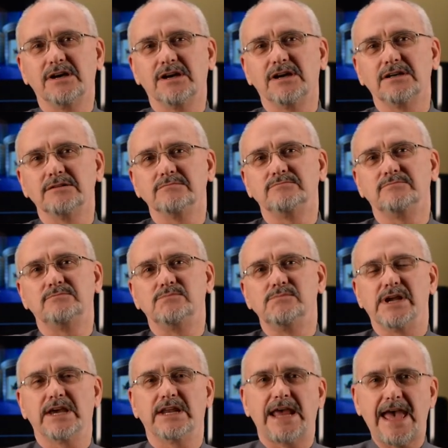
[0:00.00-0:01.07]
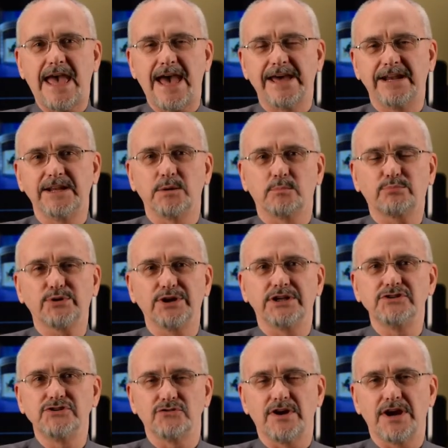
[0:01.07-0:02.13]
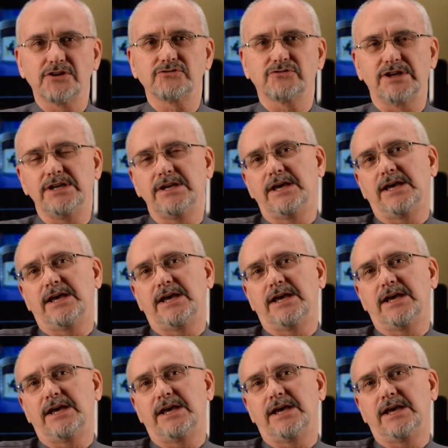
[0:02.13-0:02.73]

an ad in a printed directory